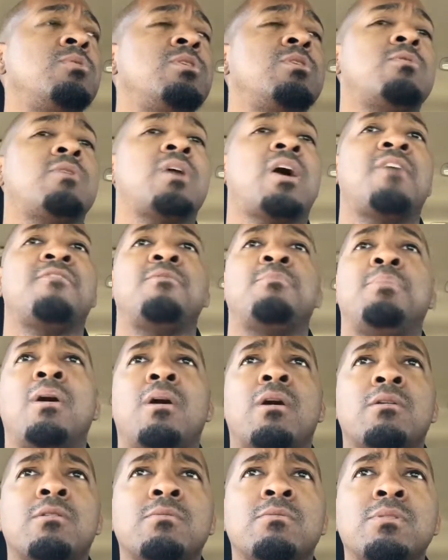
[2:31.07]
We don't have a
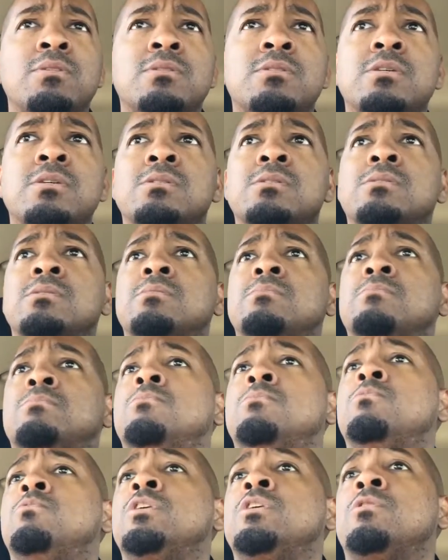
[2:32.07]
bartering
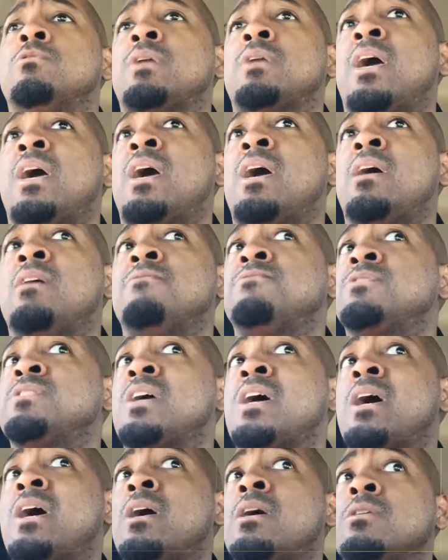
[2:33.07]
system. We don't have
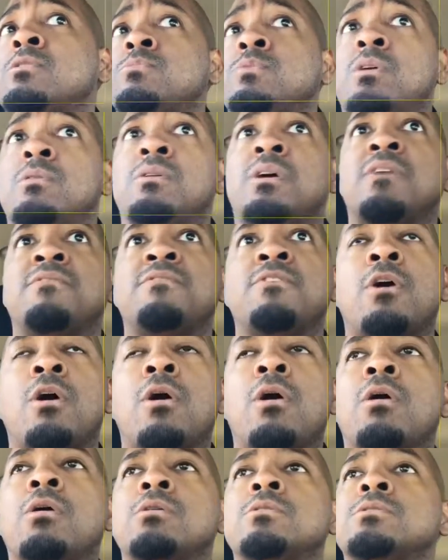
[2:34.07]
tires. We don't have
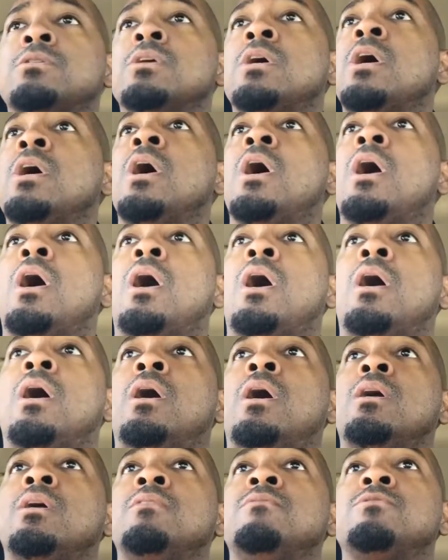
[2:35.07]
cars.
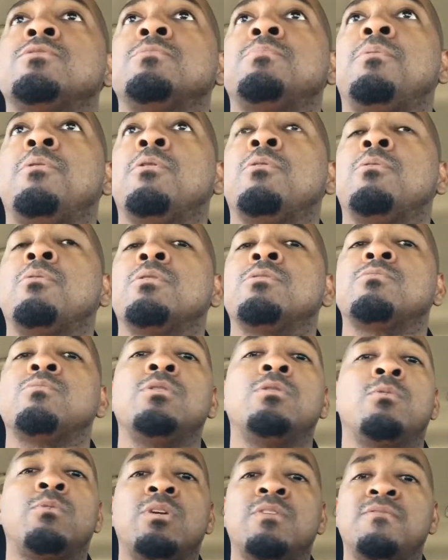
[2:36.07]
Even to the point where
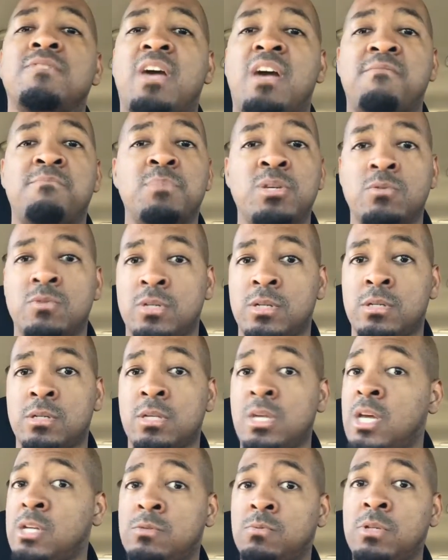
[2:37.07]
we don't even have music.
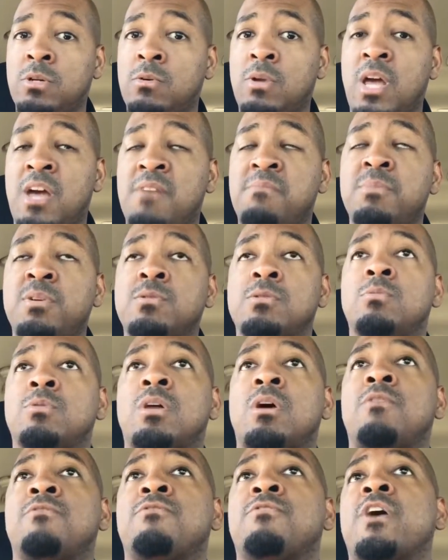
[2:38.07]
Yes, we don't have music
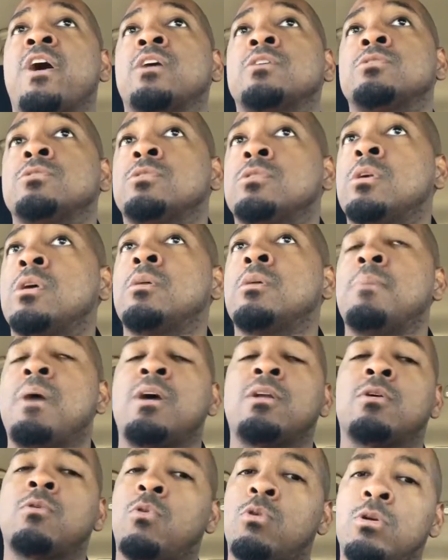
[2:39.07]
without fractions. Think
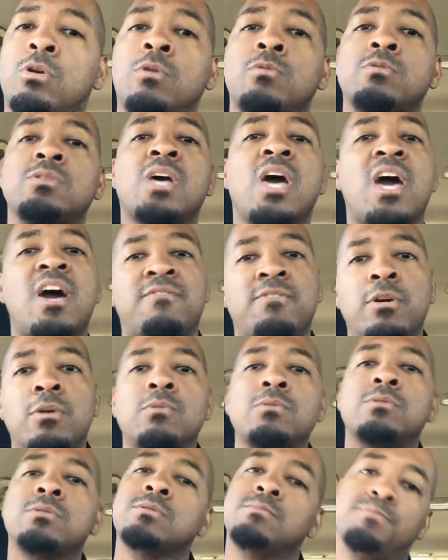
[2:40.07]
about it. Quarter notes, half
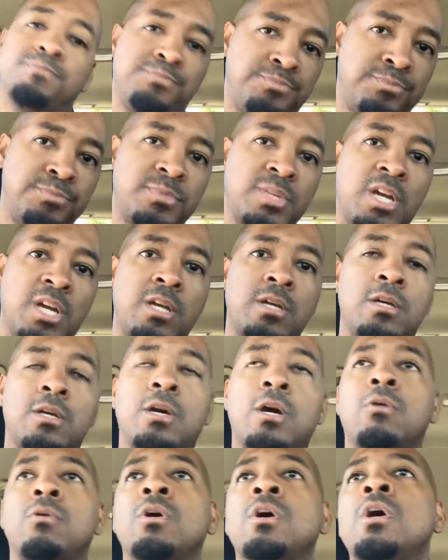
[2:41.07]
notes. There you
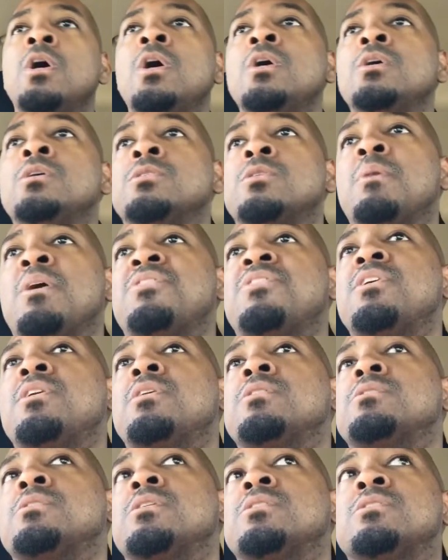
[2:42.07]
go. So my
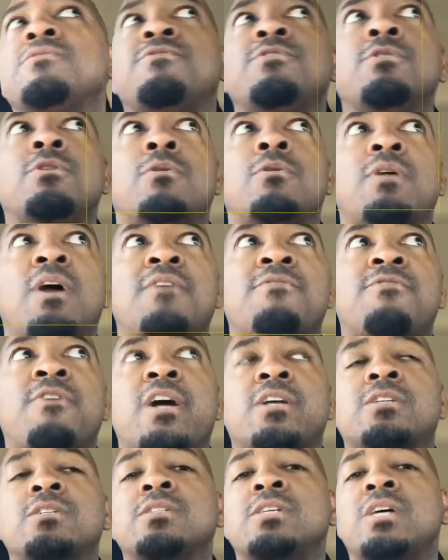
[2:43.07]
thing is this: if you don't have
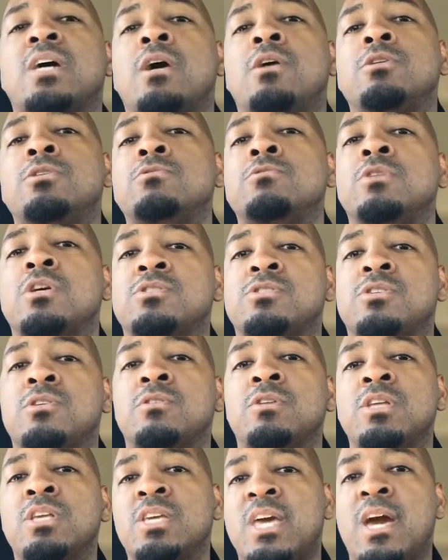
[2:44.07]
fractions, how do you
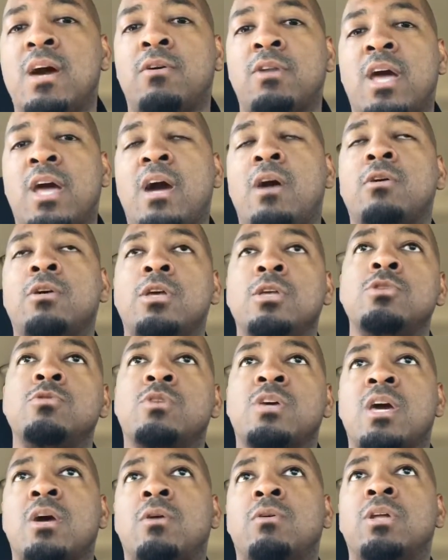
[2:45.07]
necessarily count? How can
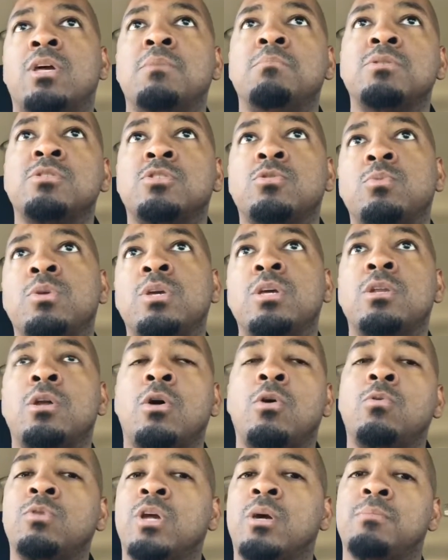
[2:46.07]
you count in between
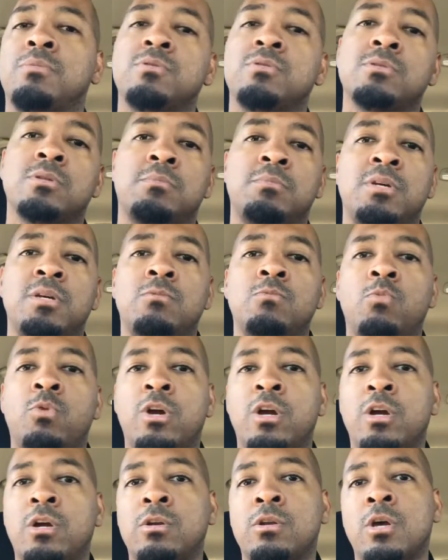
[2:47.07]
whole numbers? I mean,
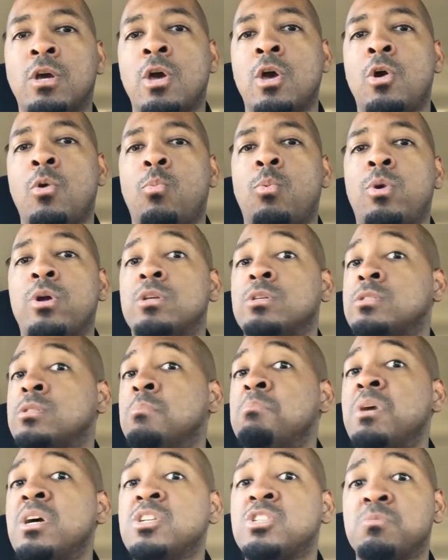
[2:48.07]
where does
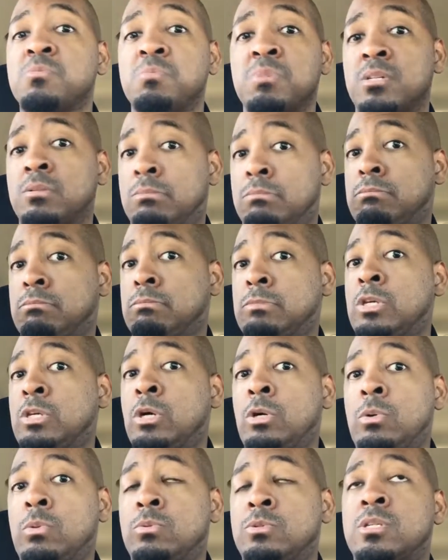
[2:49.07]
the measurement
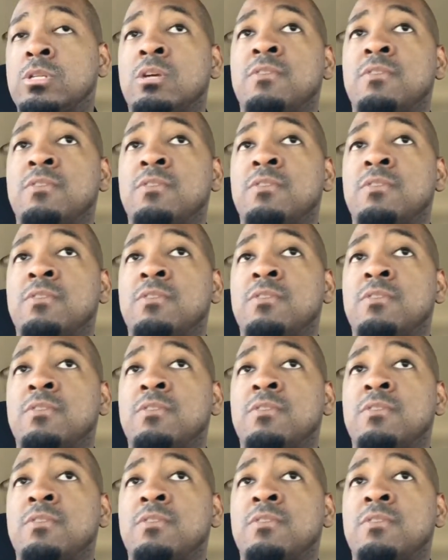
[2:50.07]
goes?